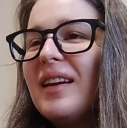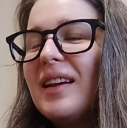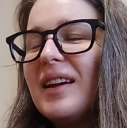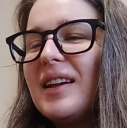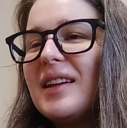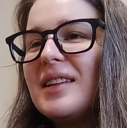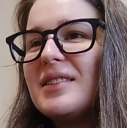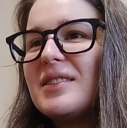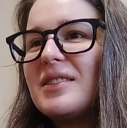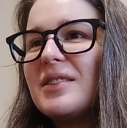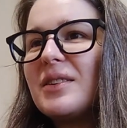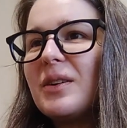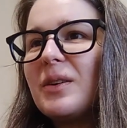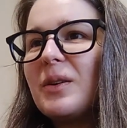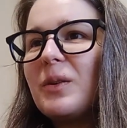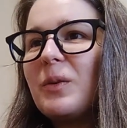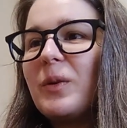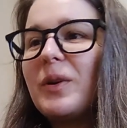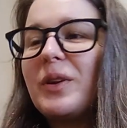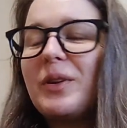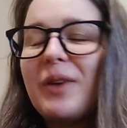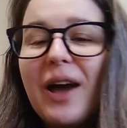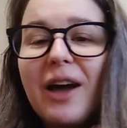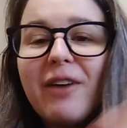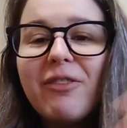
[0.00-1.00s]
And so when
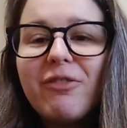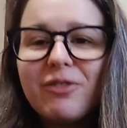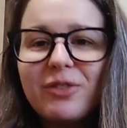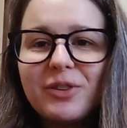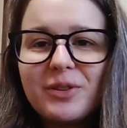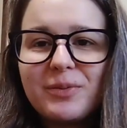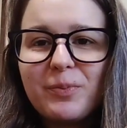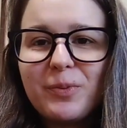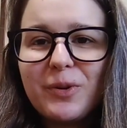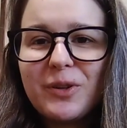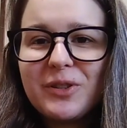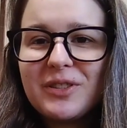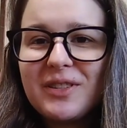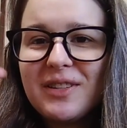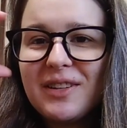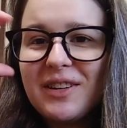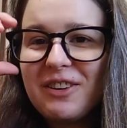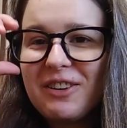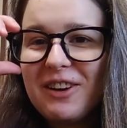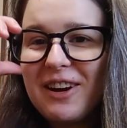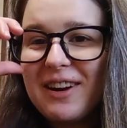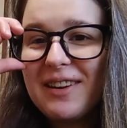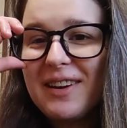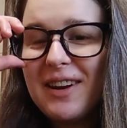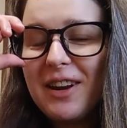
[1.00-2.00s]
you have first-person
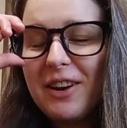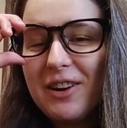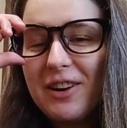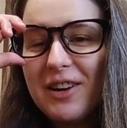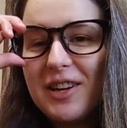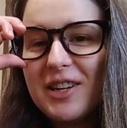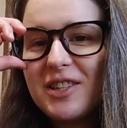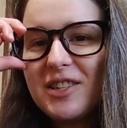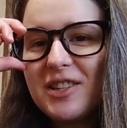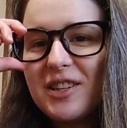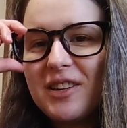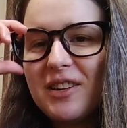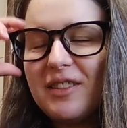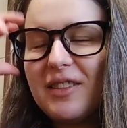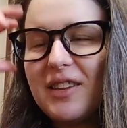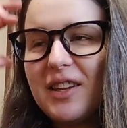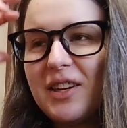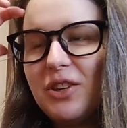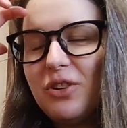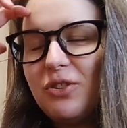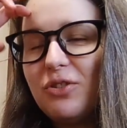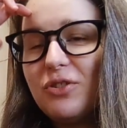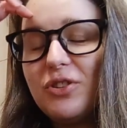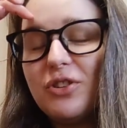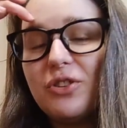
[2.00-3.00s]
narration, then
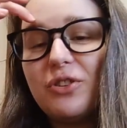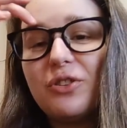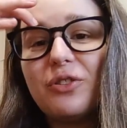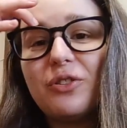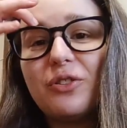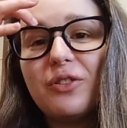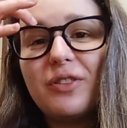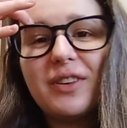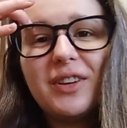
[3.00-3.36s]
you do,